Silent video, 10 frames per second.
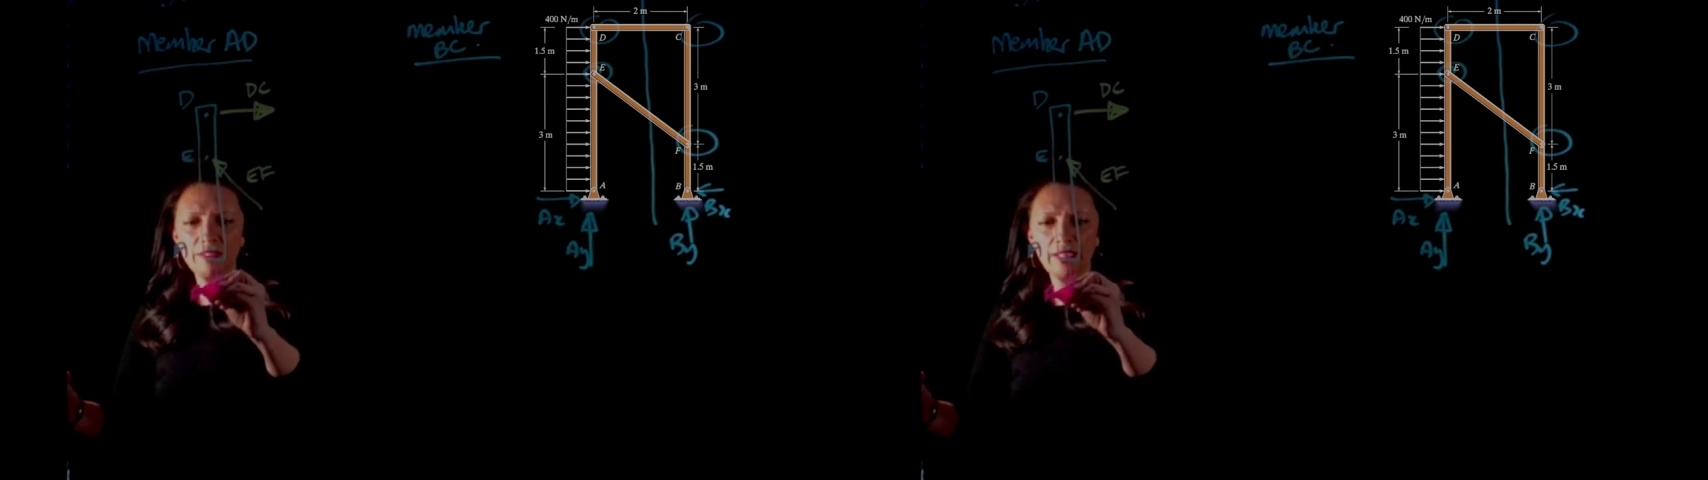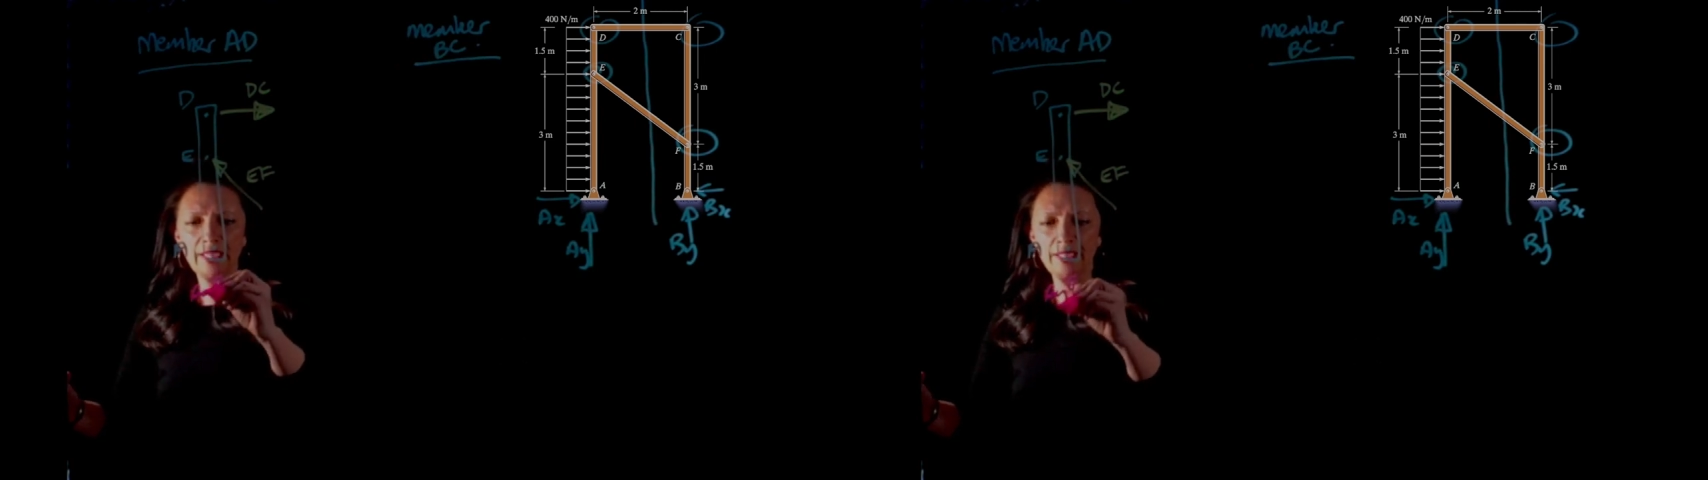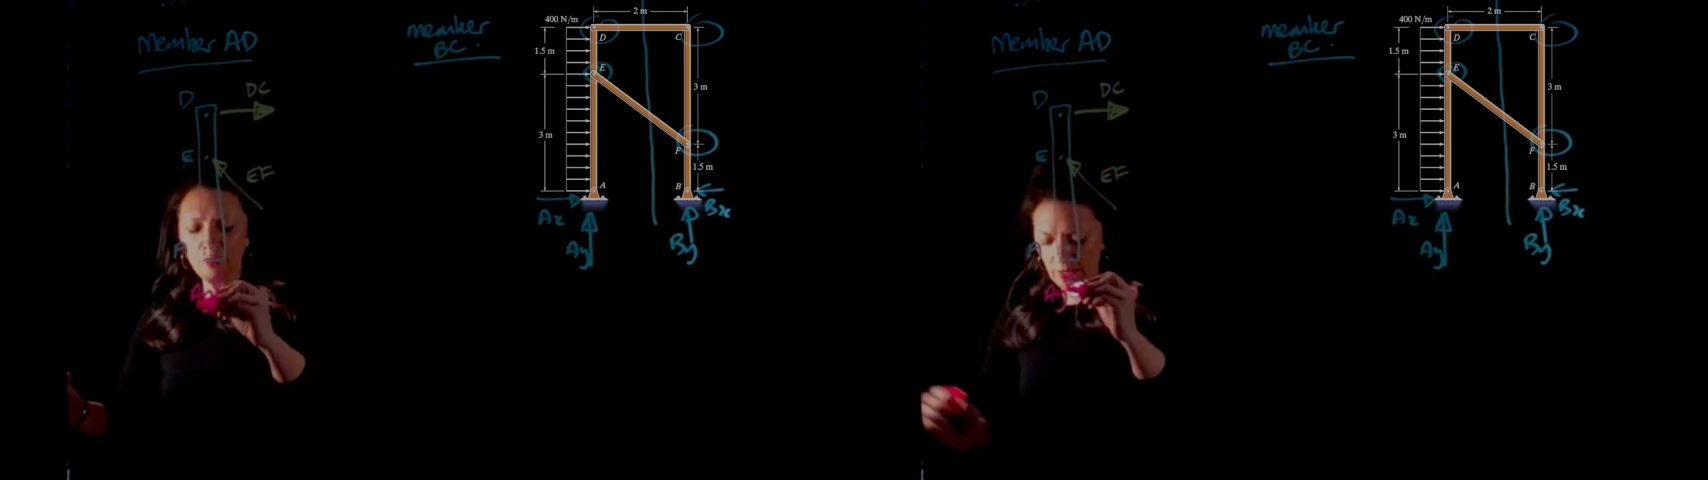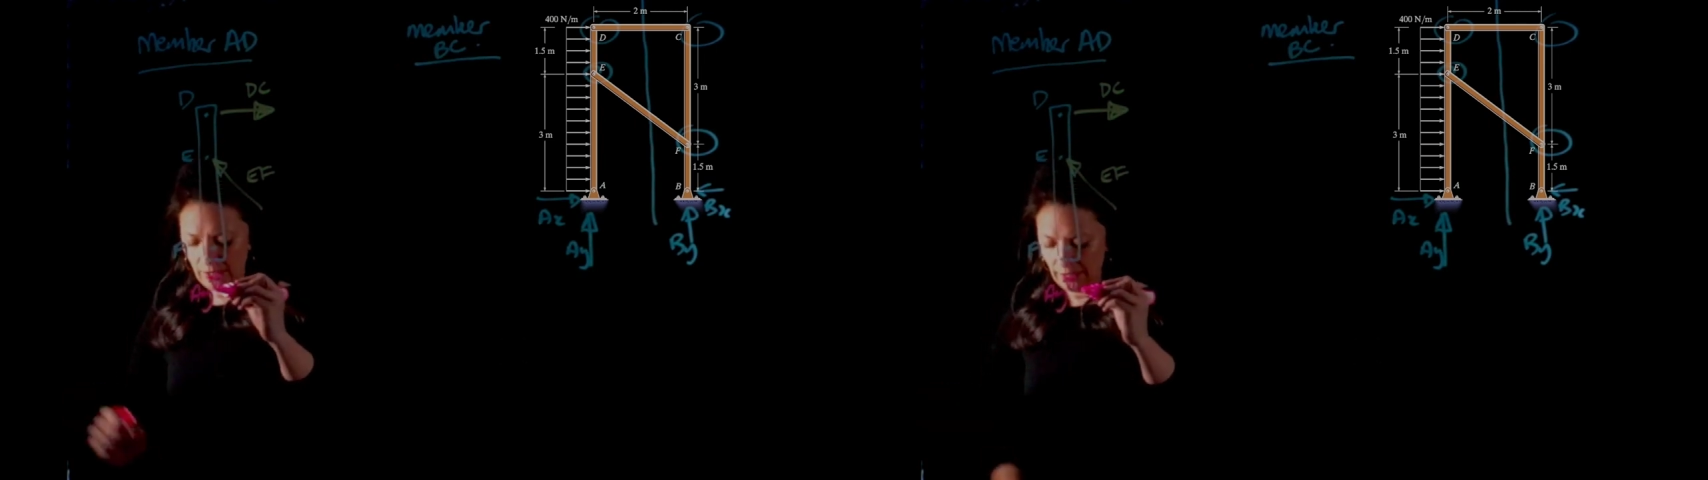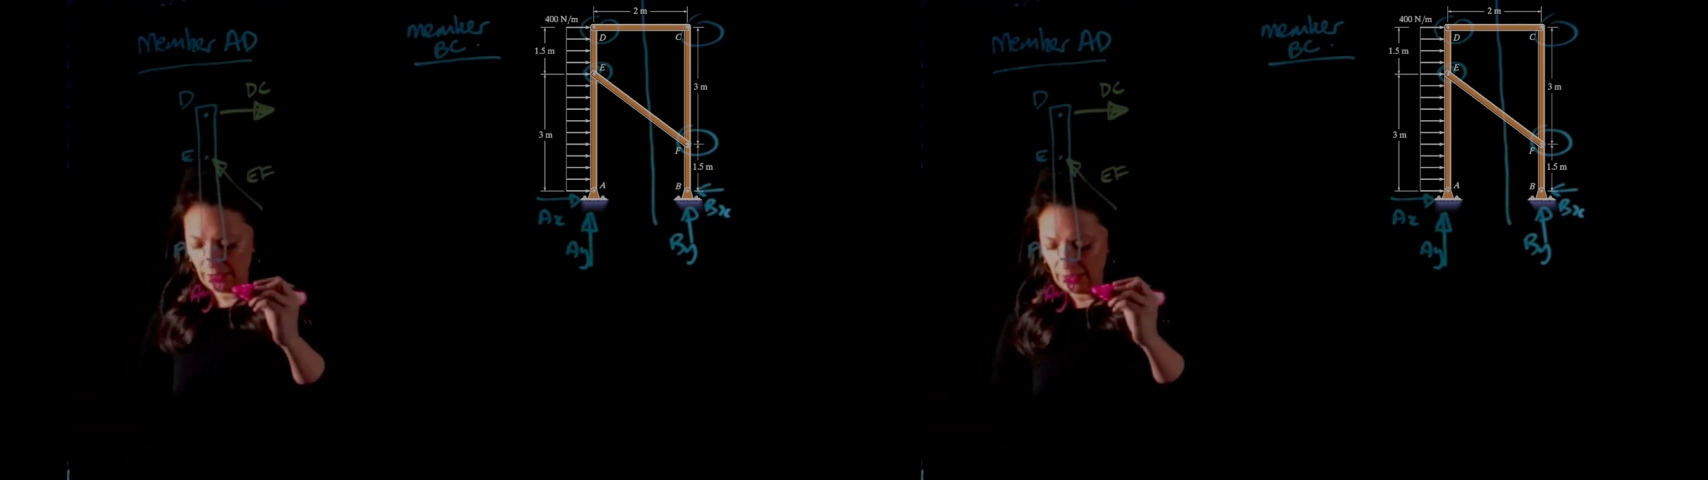
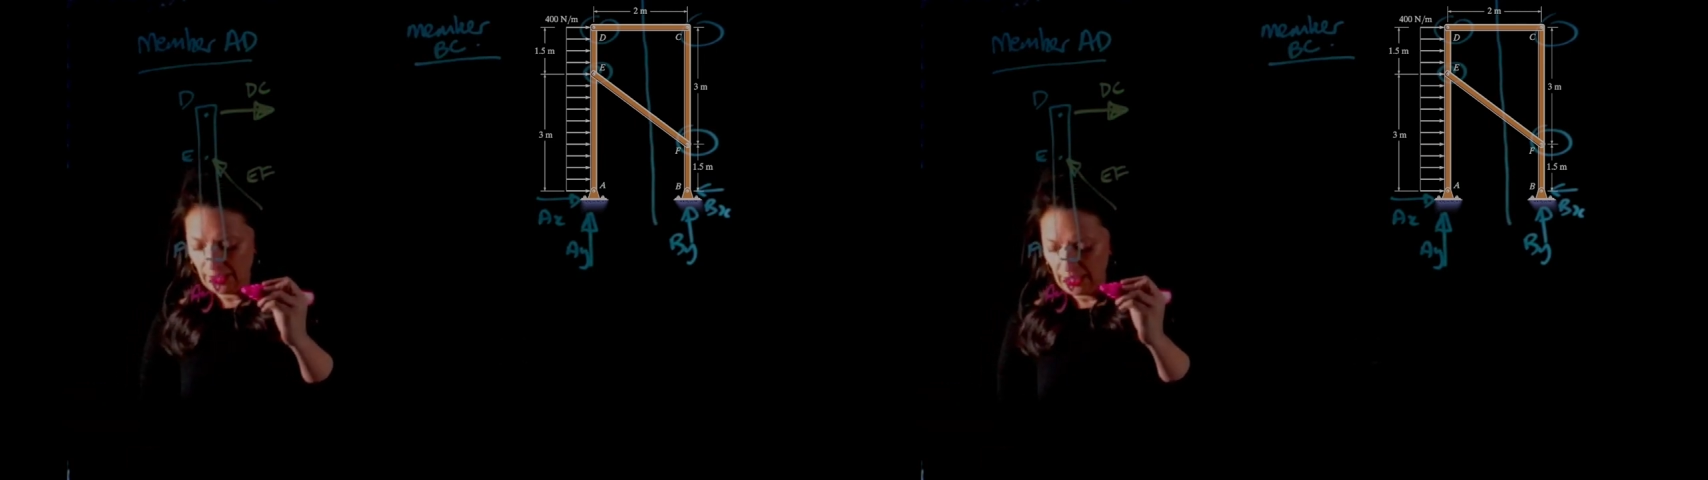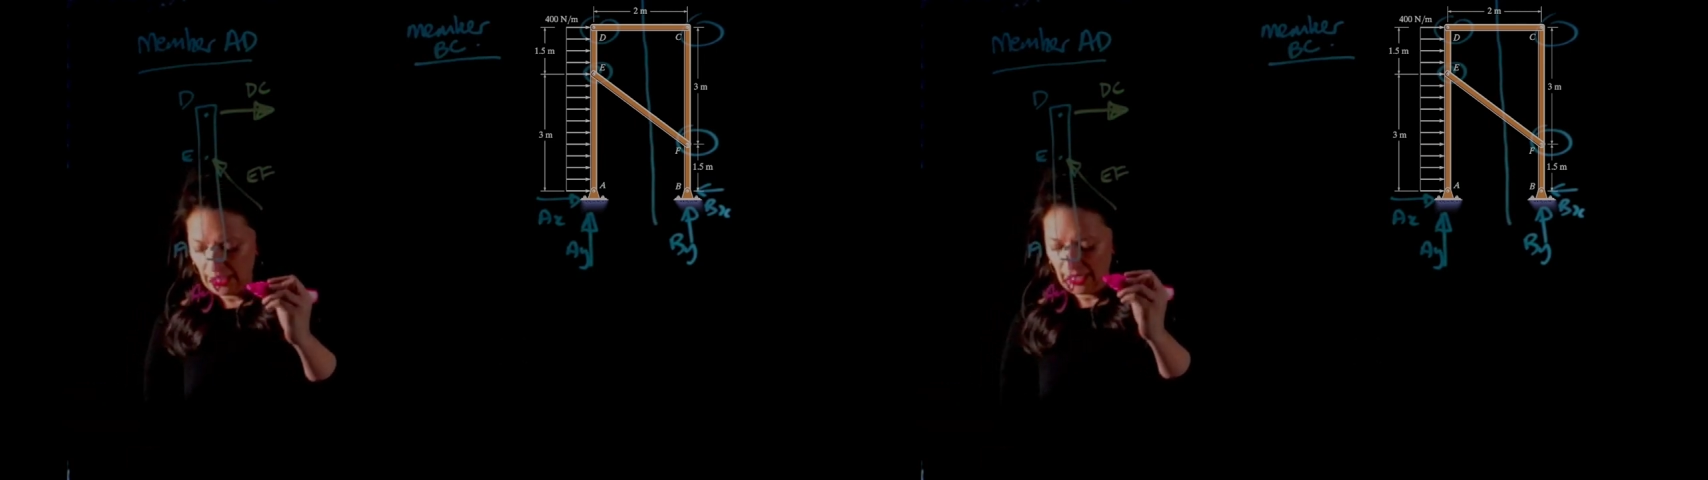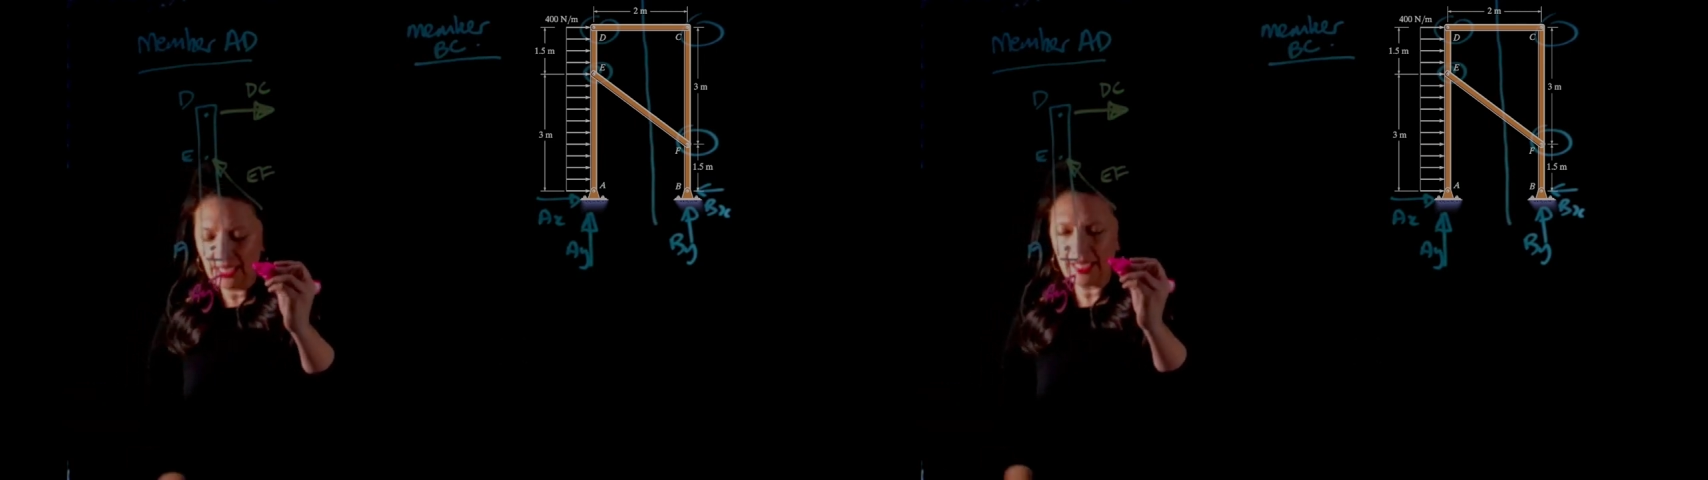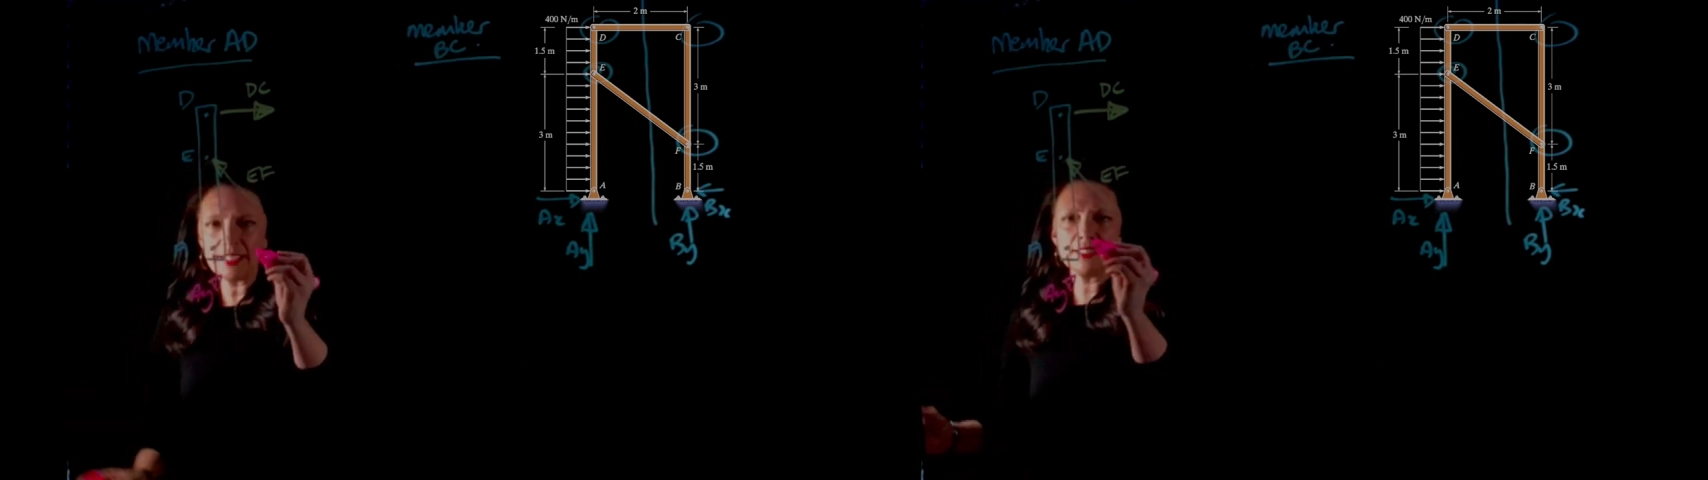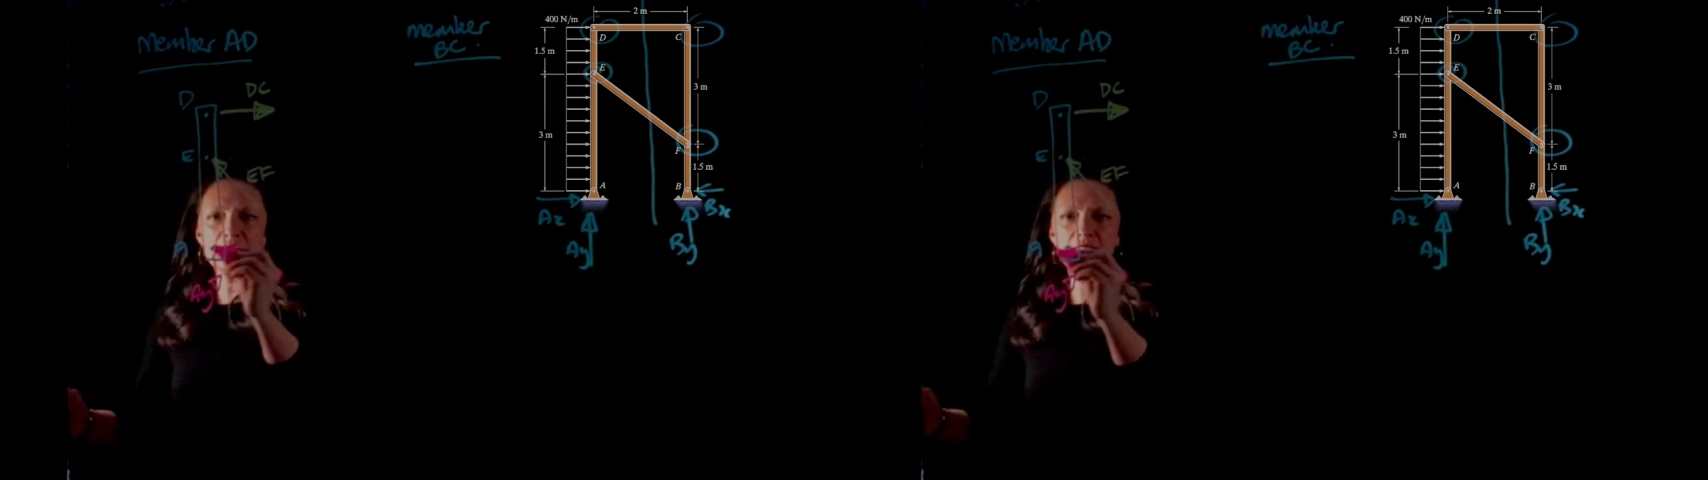AY
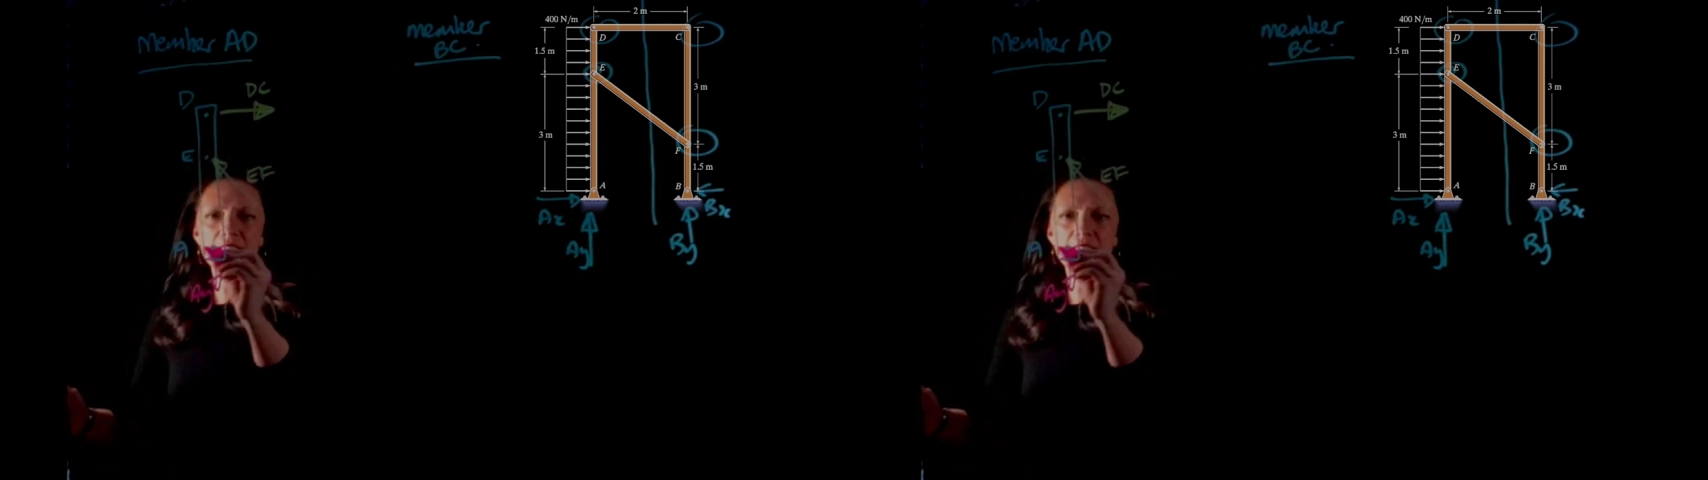and